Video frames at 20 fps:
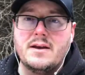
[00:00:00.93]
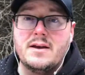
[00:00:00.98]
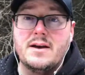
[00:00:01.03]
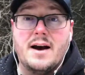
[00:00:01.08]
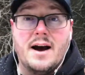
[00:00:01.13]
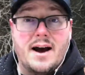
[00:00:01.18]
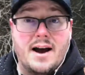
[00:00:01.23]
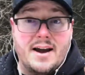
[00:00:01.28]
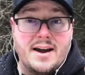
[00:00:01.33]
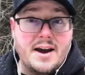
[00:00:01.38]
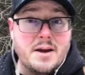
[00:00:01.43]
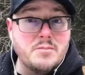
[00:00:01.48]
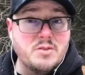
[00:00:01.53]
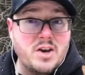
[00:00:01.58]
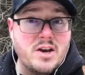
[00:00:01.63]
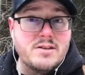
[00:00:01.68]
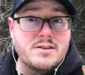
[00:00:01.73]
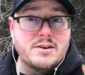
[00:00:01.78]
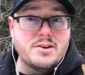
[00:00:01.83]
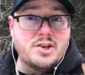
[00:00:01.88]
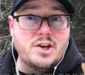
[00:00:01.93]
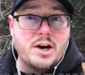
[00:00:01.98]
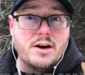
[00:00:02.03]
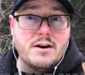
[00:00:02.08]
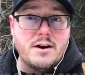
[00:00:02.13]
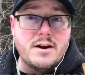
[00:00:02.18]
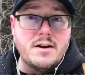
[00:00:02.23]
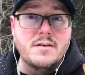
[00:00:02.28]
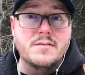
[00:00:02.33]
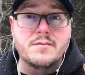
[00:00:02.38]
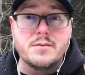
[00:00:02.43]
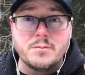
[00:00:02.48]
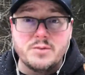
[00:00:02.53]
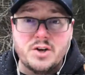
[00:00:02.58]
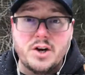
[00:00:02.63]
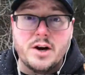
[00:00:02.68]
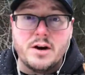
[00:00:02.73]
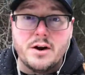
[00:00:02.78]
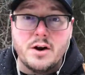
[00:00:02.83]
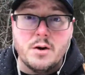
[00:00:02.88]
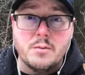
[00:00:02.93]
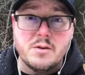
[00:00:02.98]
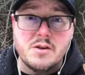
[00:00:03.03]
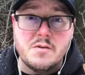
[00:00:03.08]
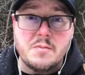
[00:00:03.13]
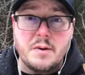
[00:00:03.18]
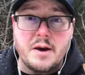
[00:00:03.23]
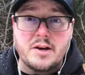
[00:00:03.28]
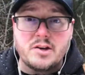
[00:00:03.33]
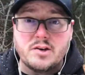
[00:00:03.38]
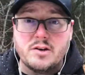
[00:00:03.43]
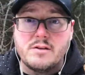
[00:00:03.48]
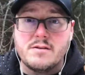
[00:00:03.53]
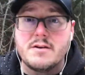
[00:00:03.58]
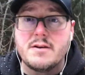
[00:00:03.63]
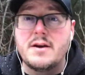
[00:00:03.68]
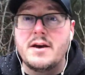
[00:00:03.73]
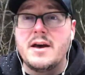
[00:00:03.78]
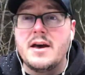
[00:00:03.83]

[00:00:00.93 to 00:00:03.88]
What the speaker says: Hi, I'm Jason Cherry from Cherry Home Inspections.